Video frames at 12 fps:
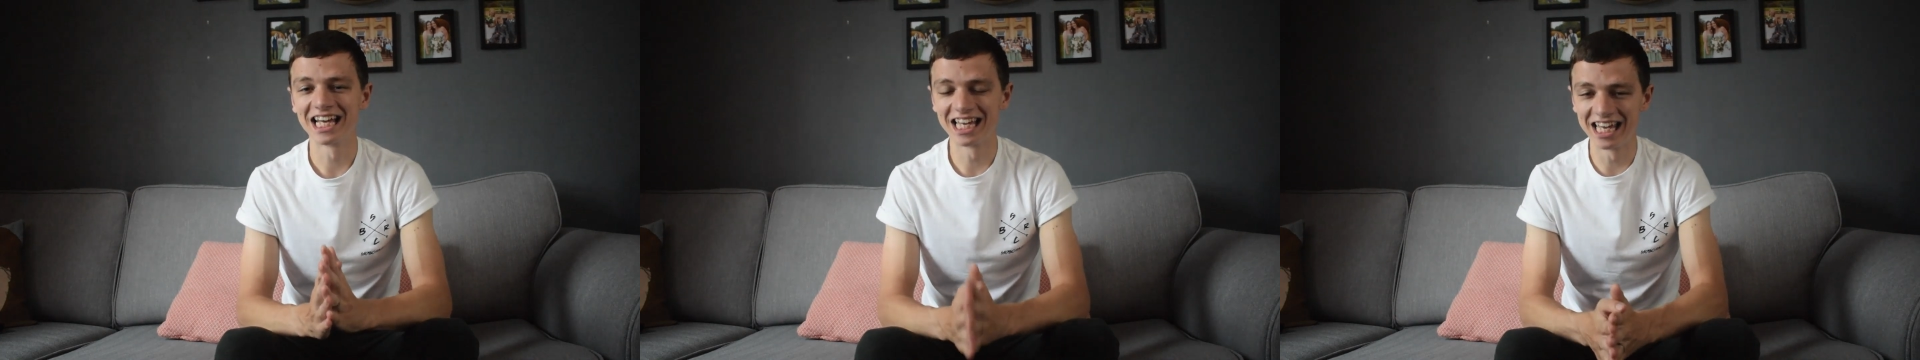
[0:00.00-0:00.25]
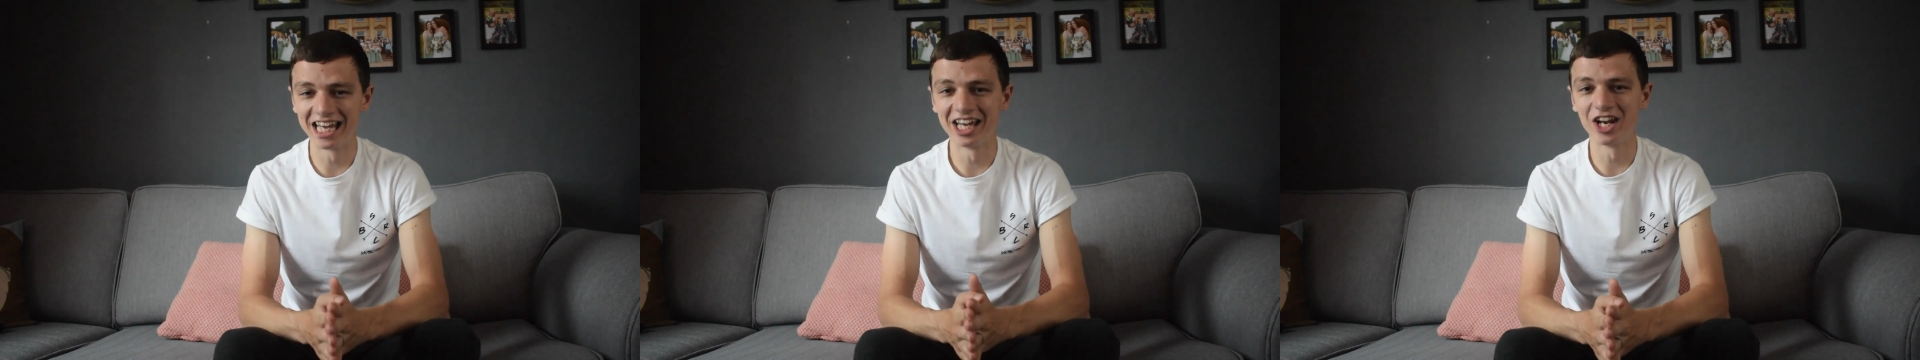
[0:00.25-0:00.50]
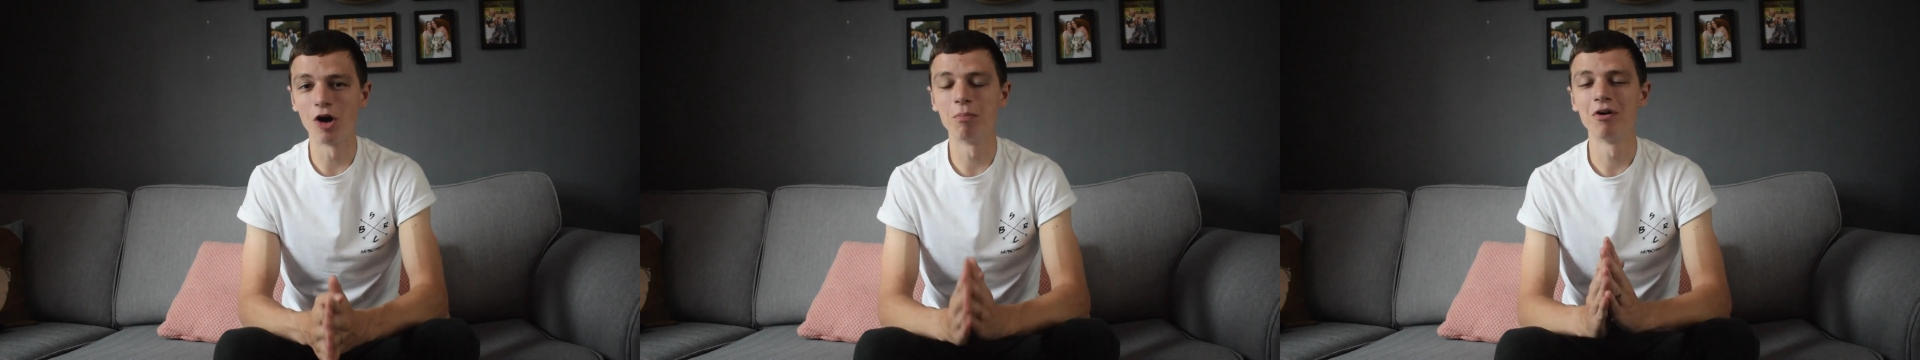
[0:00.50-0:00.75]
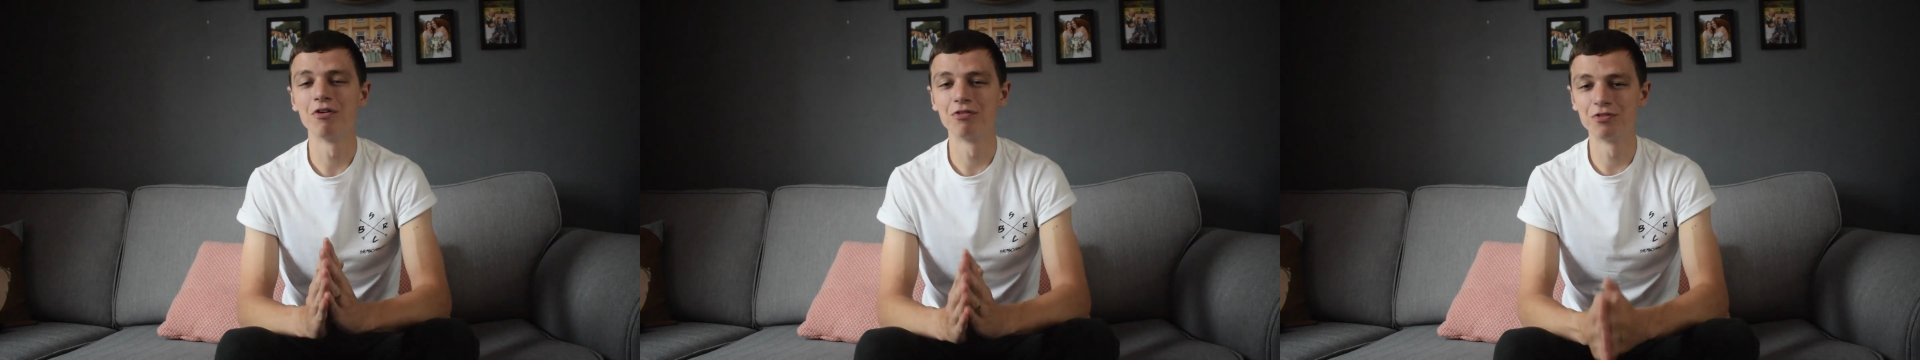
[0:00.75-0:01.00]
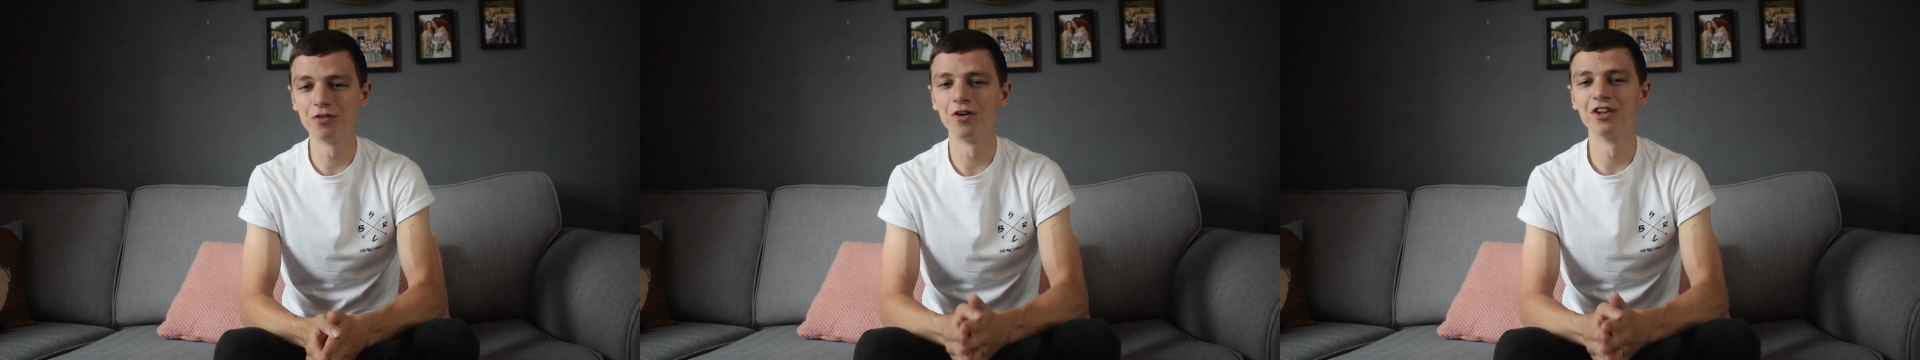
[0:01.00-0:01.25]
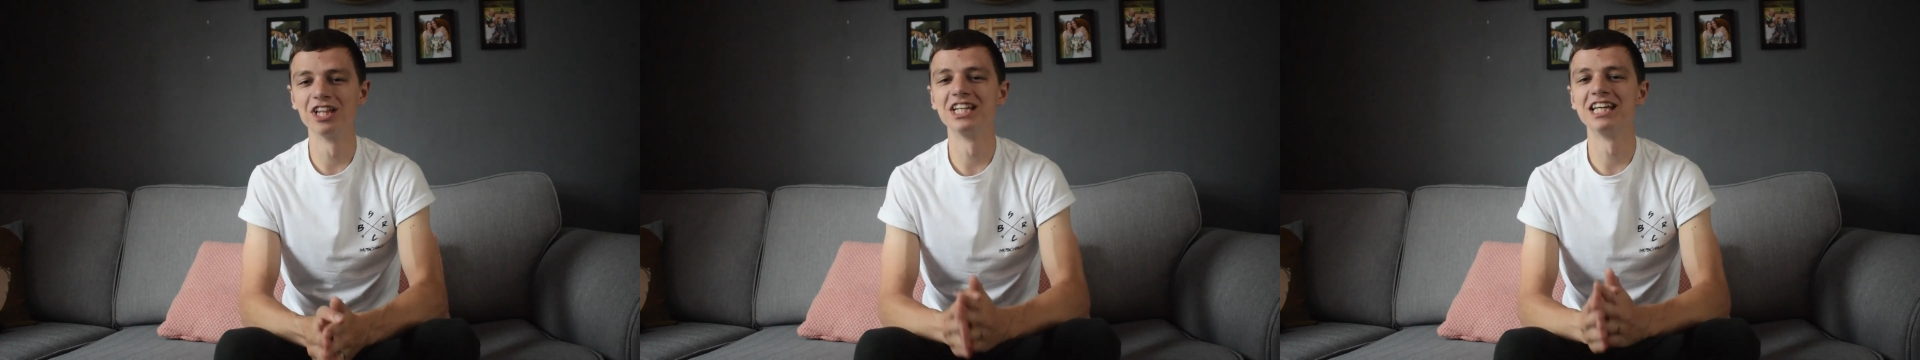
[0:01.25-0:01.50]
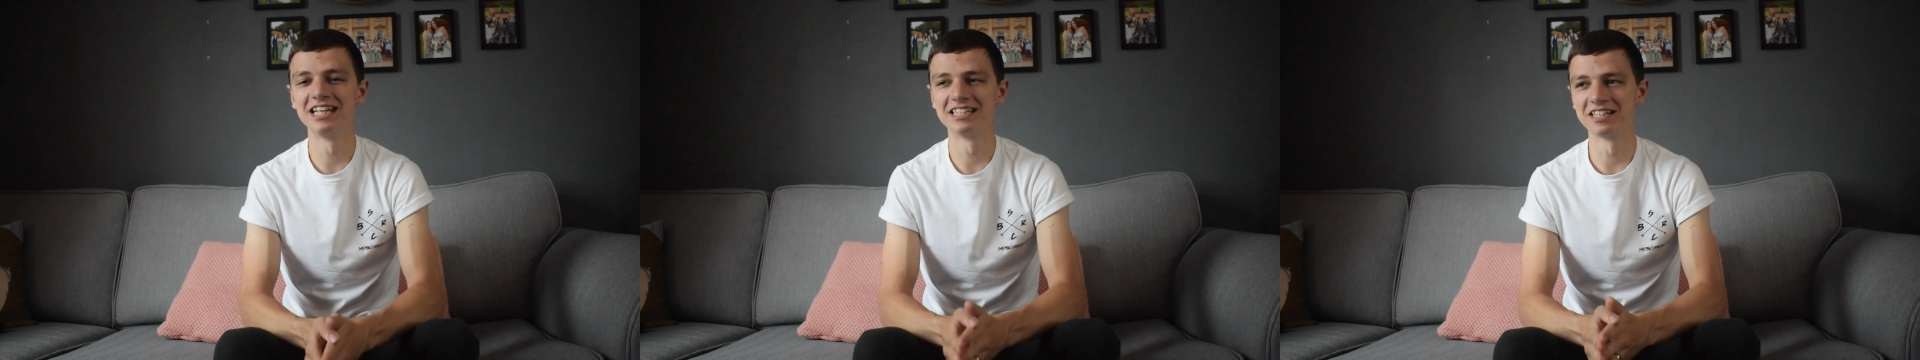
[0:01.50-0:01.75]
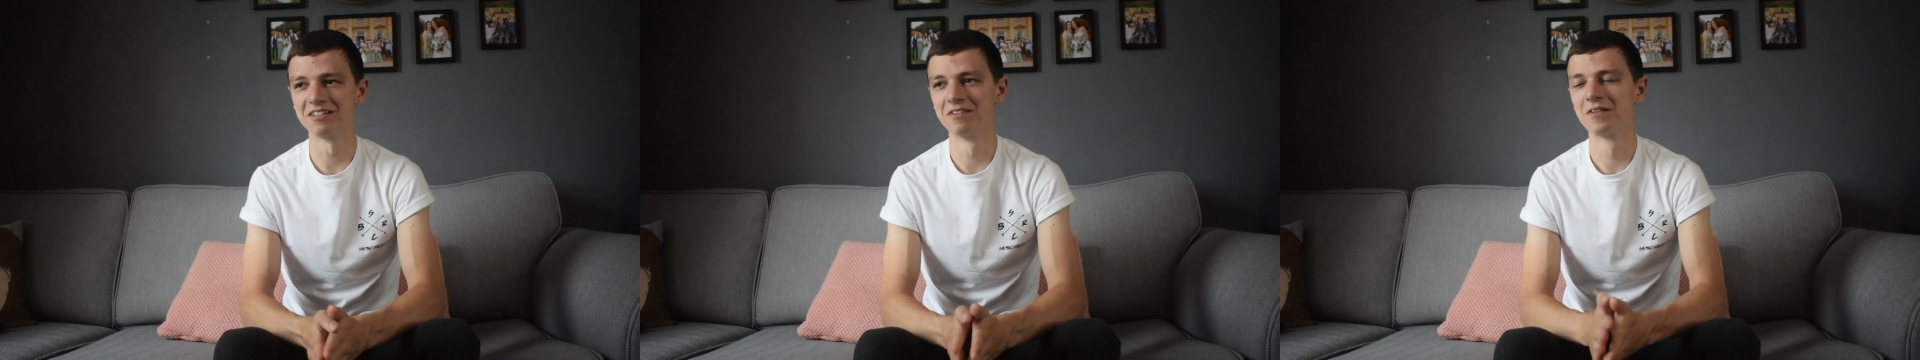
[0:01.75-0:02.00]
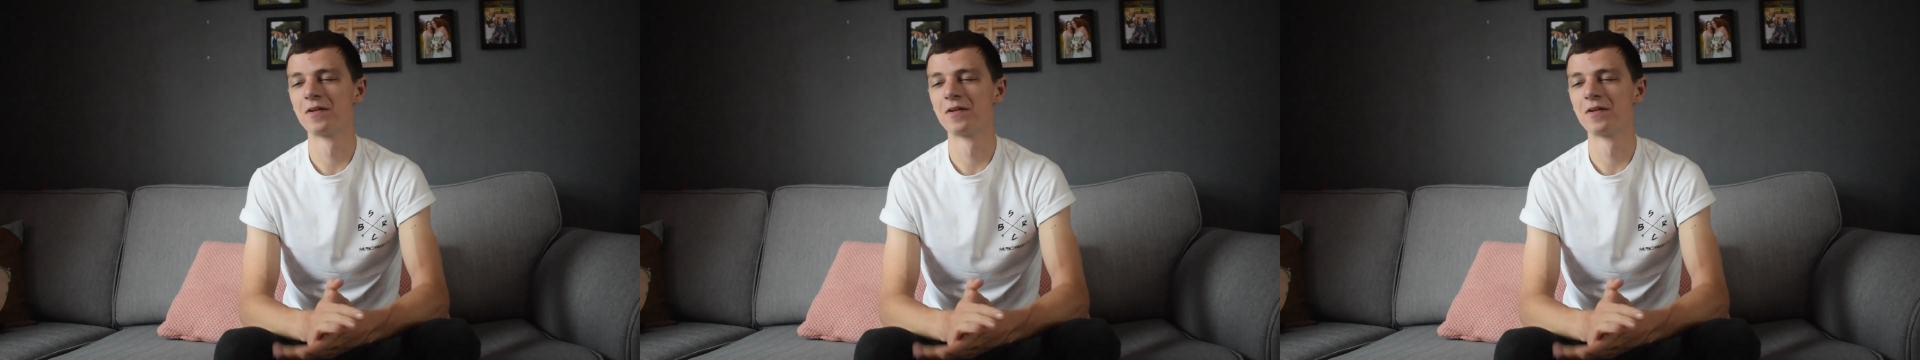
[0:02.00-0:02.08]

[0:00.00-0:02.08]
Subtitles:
gear knob for the diesel.